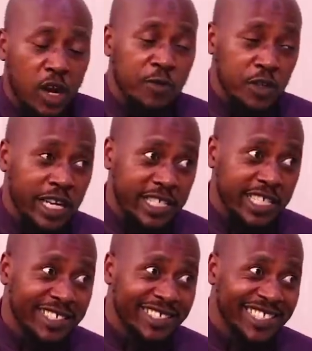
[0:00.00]
for lack of
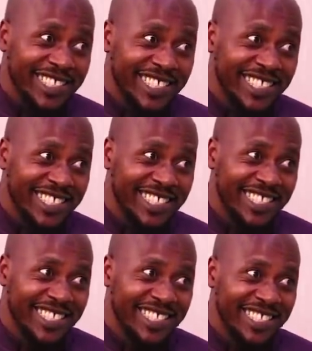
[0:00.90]
knowledge. Eh?
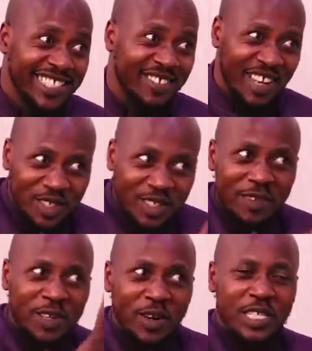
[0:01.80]
When you
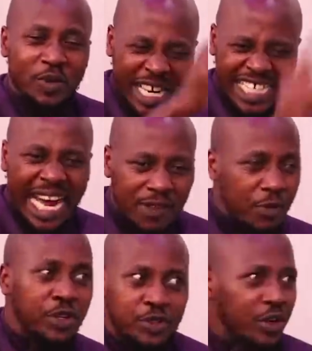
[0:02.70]
don't have knowledge, you can
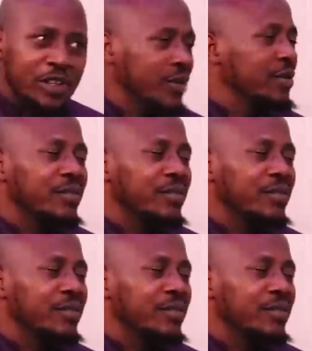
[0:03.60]
die for what you don't